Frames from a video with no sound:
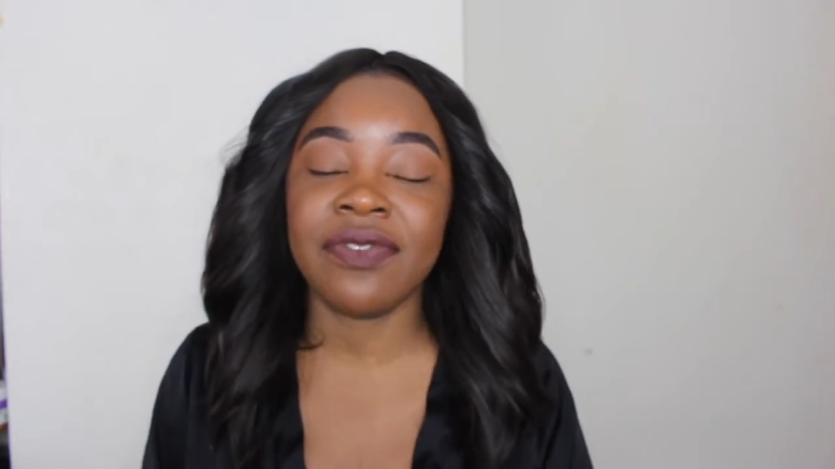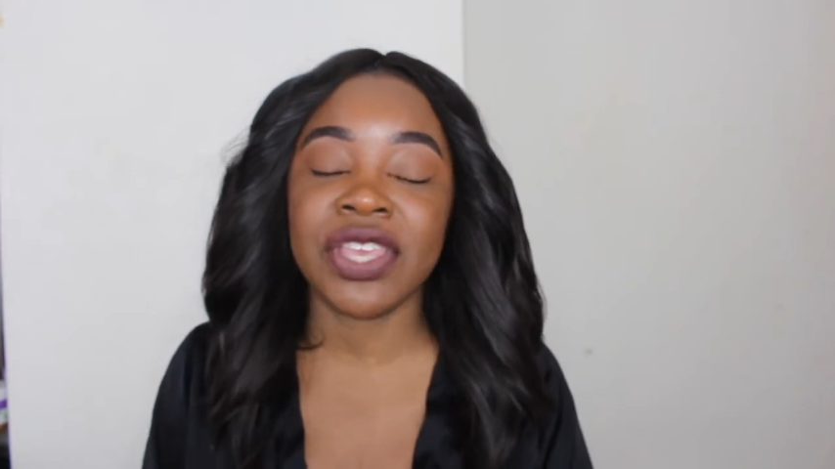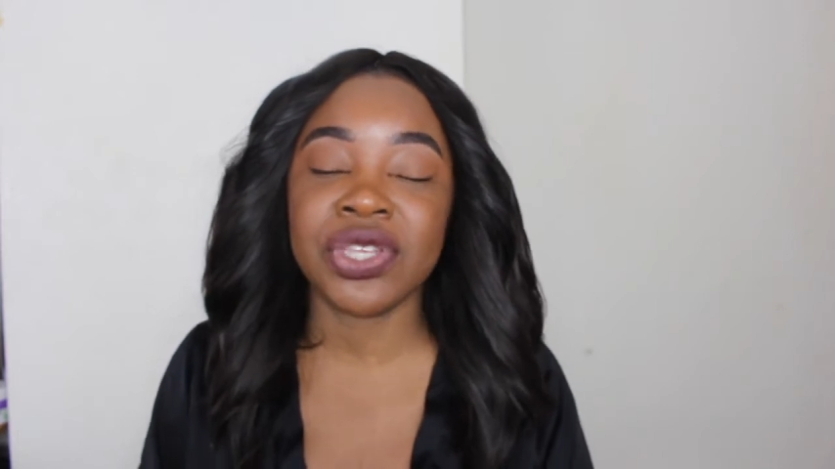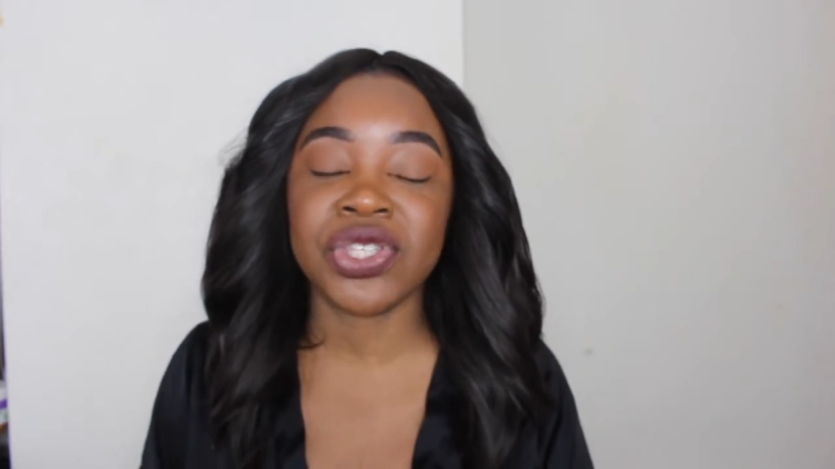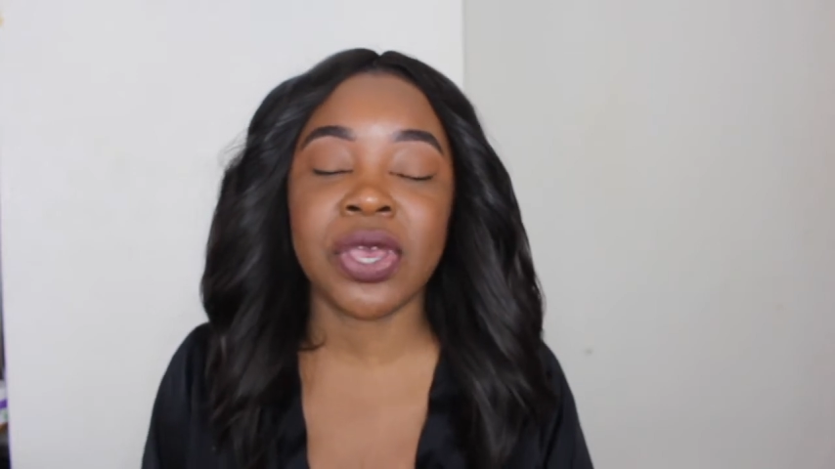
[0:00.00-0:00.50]

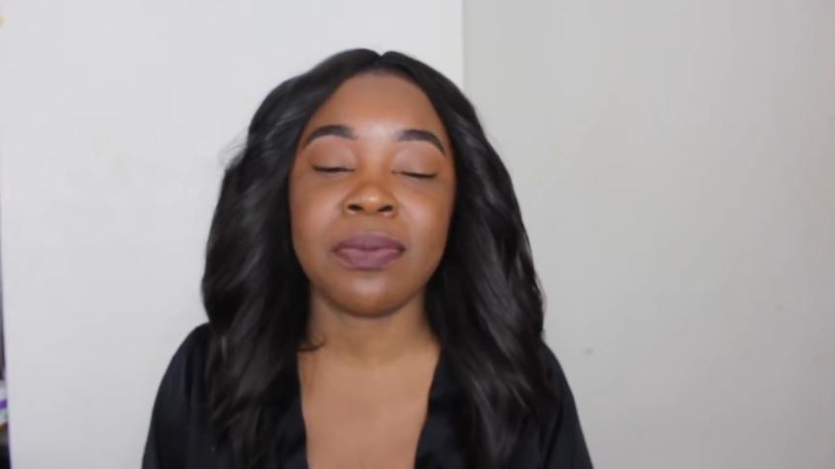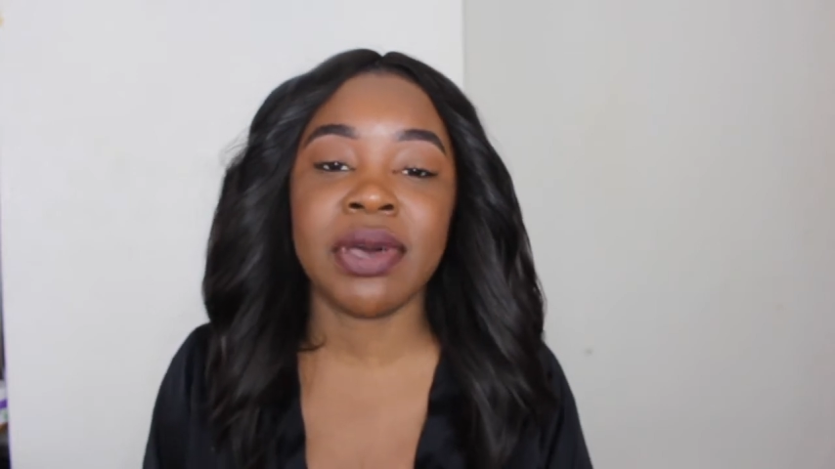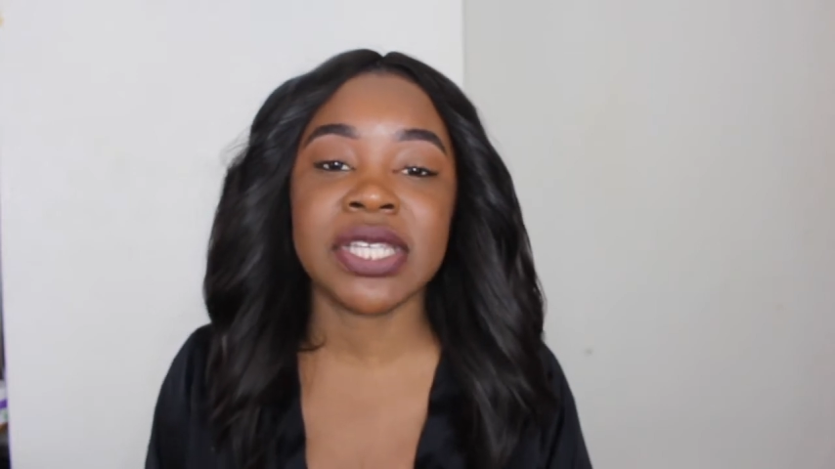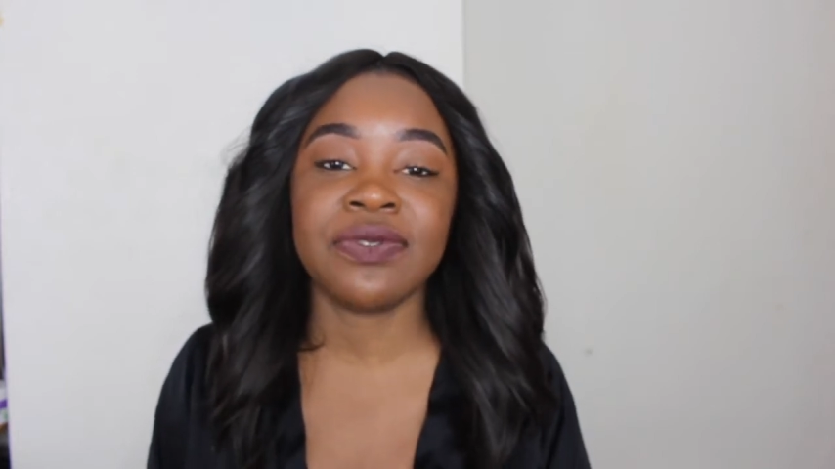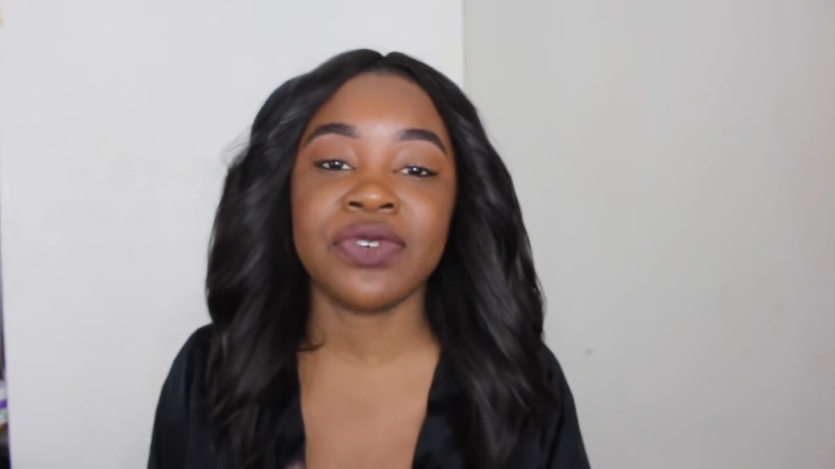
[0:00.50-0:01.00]
thank you so
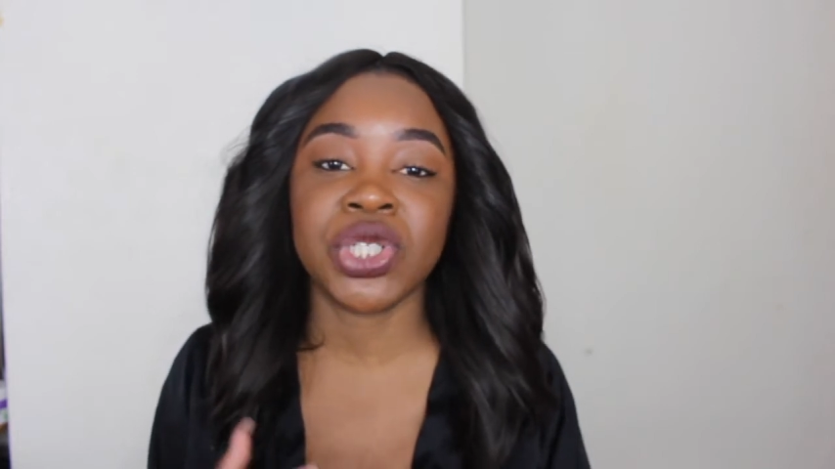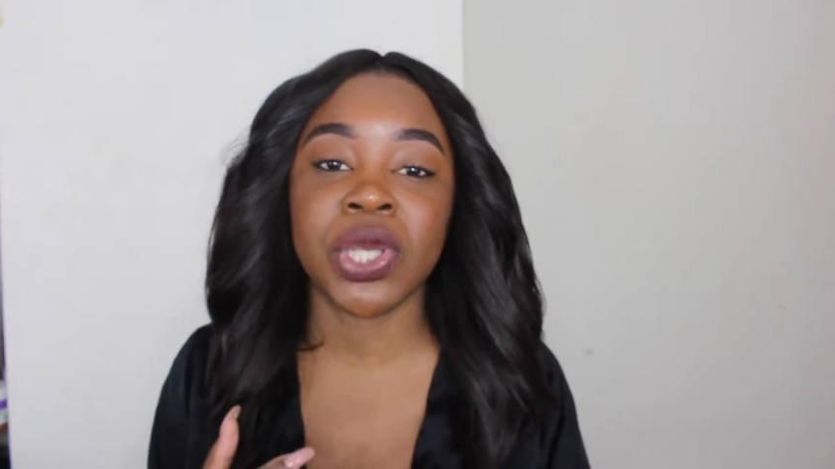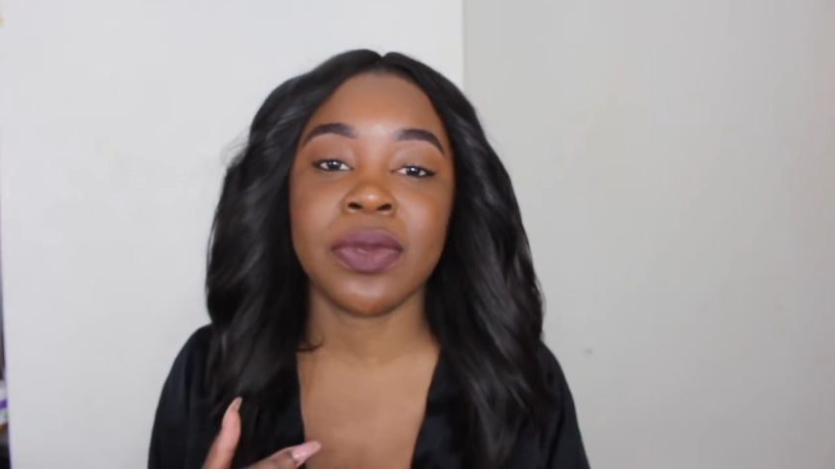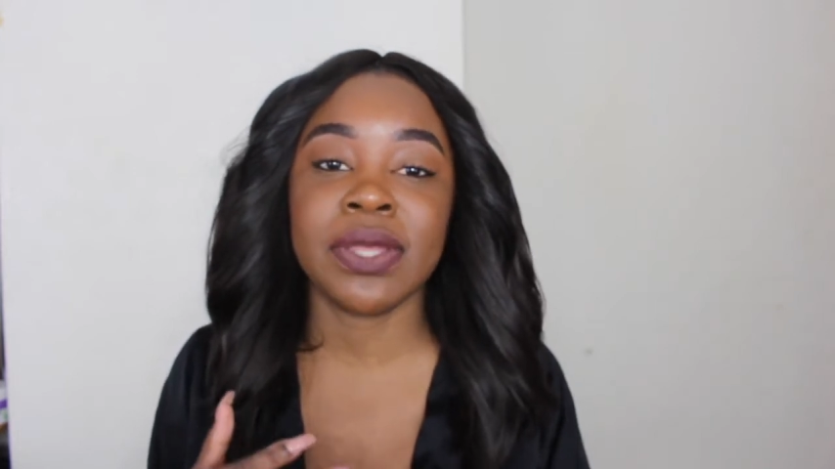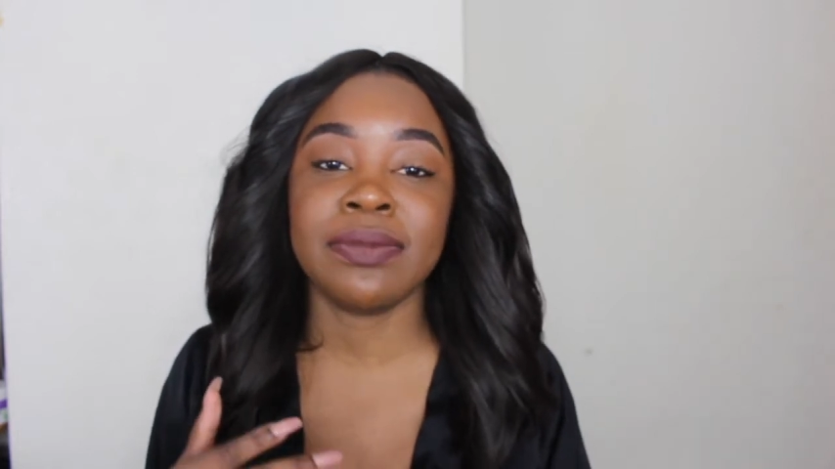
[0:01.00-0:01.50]
much for
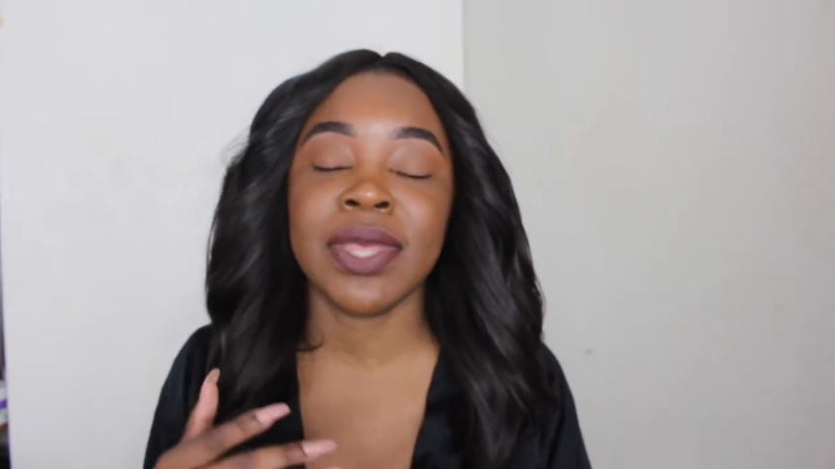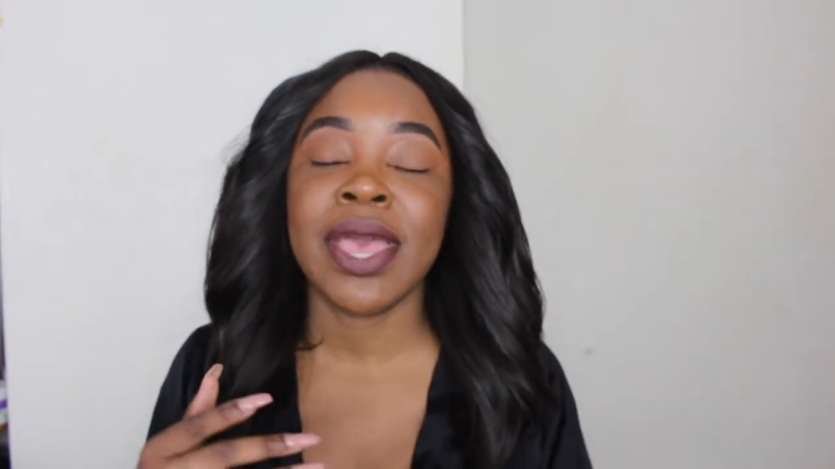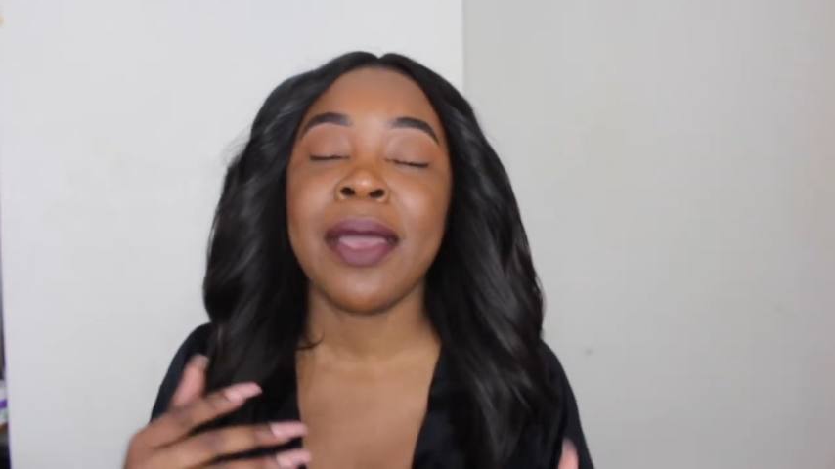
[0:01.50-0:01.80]
showing